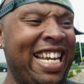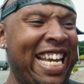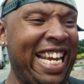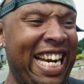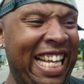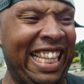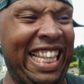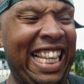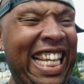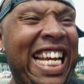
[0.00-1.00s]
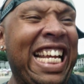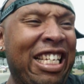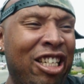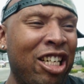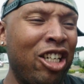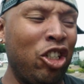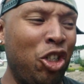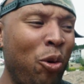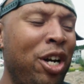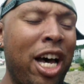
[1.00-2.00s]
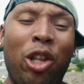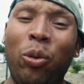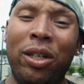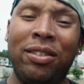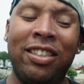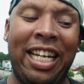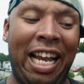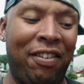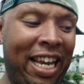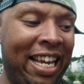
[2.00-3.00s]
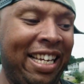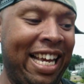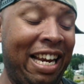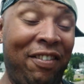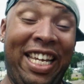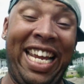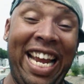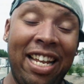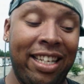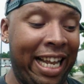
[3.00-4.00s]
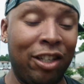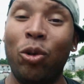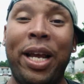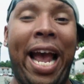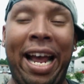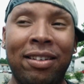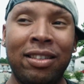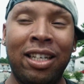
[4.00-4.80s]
he can at least do another one? And if he can't, then that's okay.